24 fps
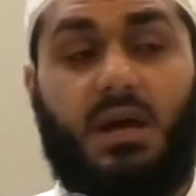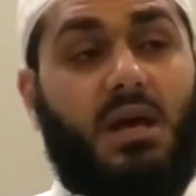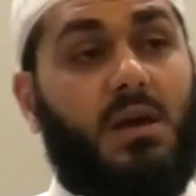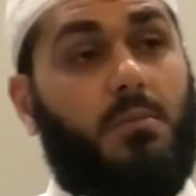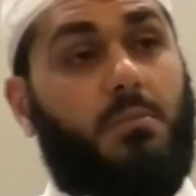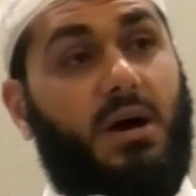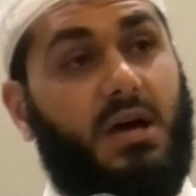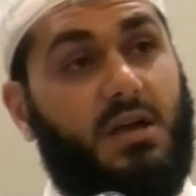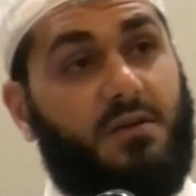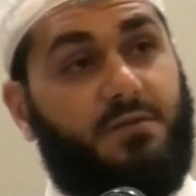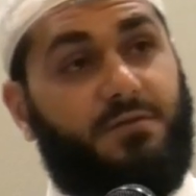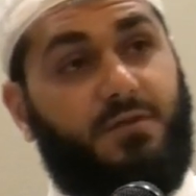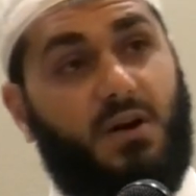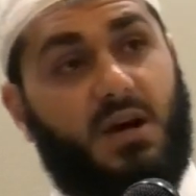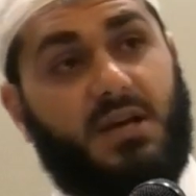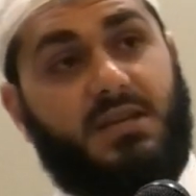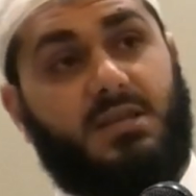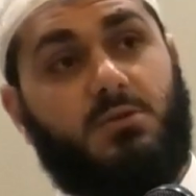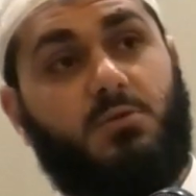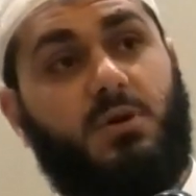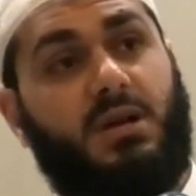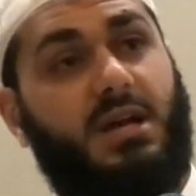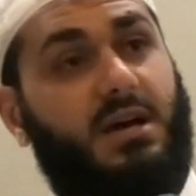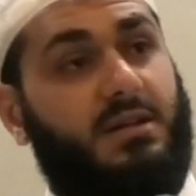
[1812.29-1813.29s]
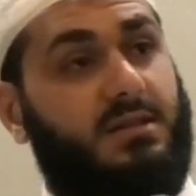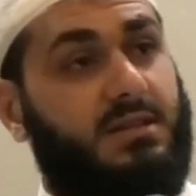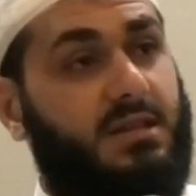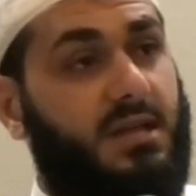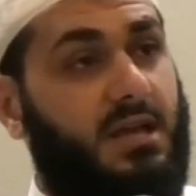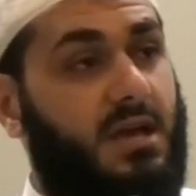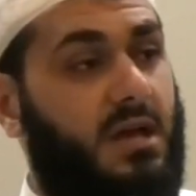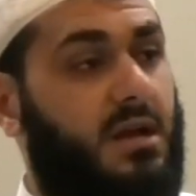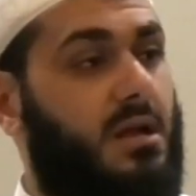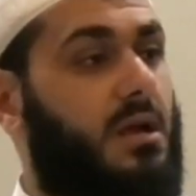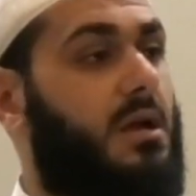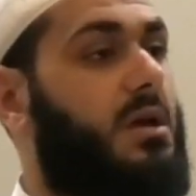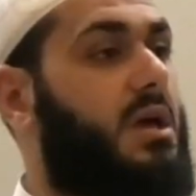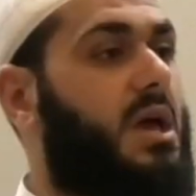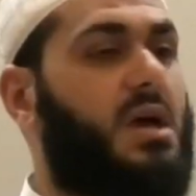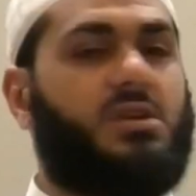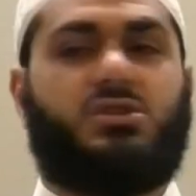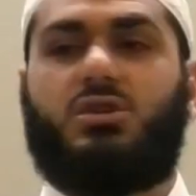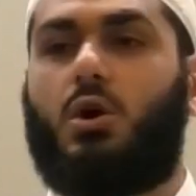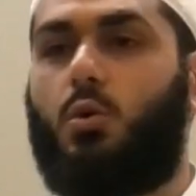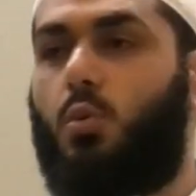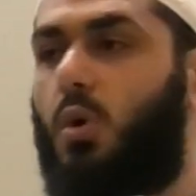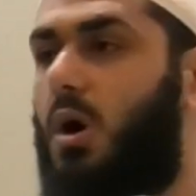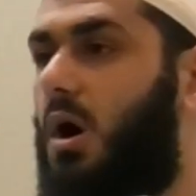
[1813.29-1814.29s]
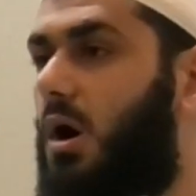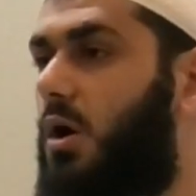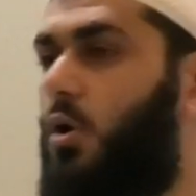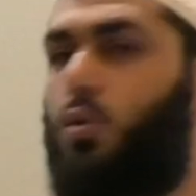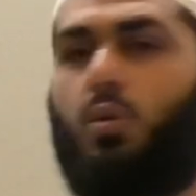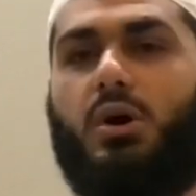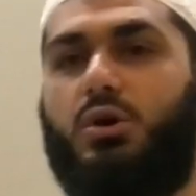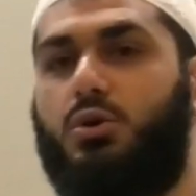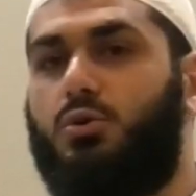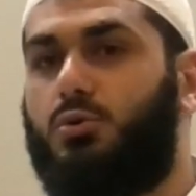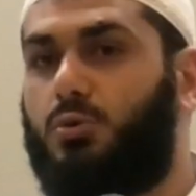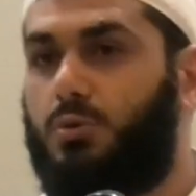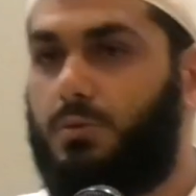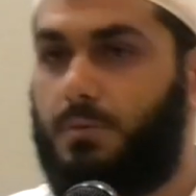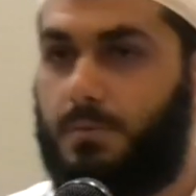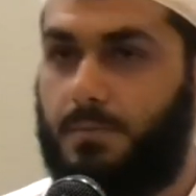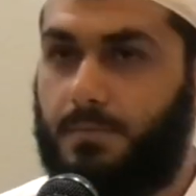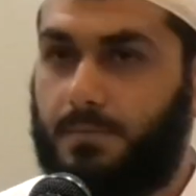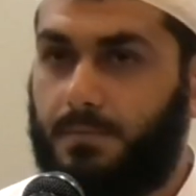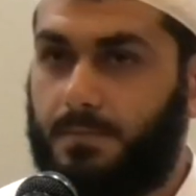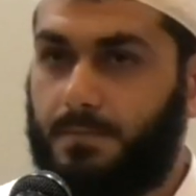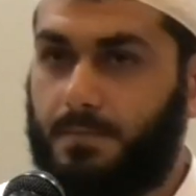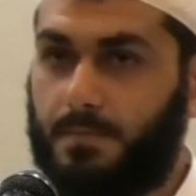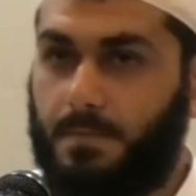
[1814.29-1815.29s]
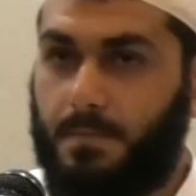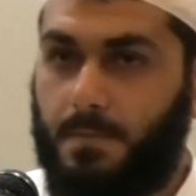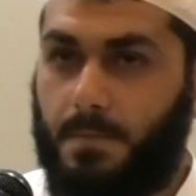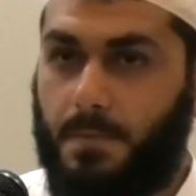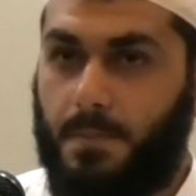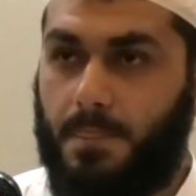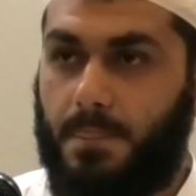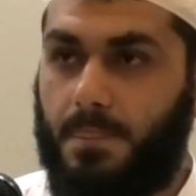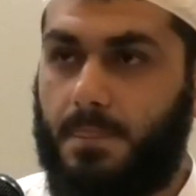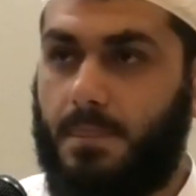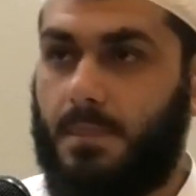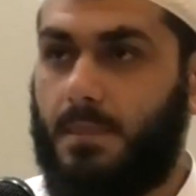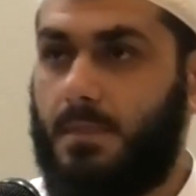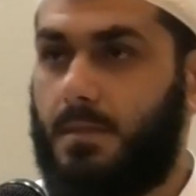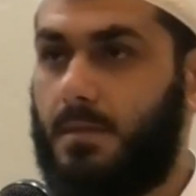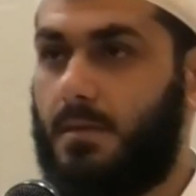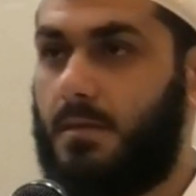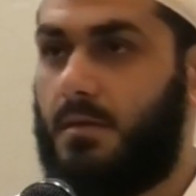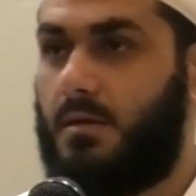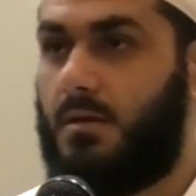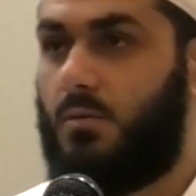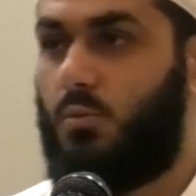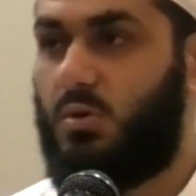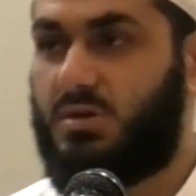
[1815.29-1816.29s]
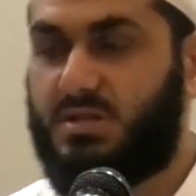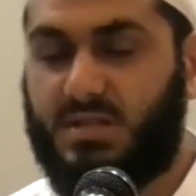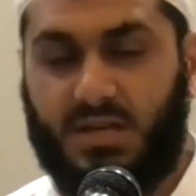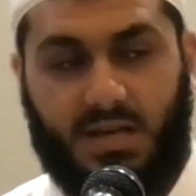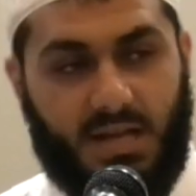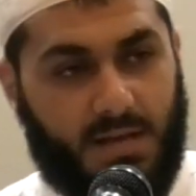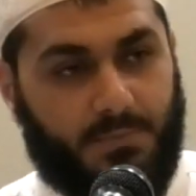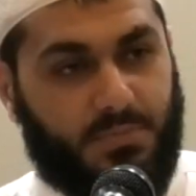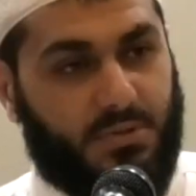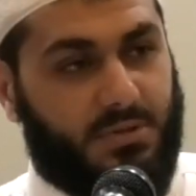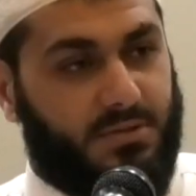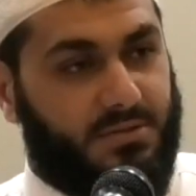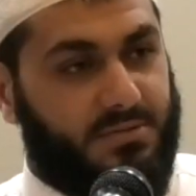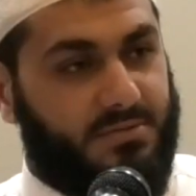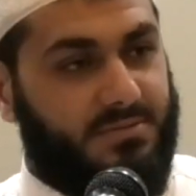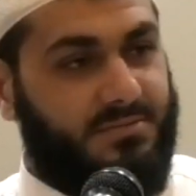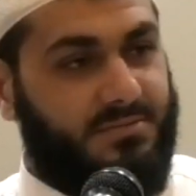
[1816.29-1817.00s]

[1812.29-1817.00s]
But if I went out there and I go, yeah, so what? Who are you? What's going to happen?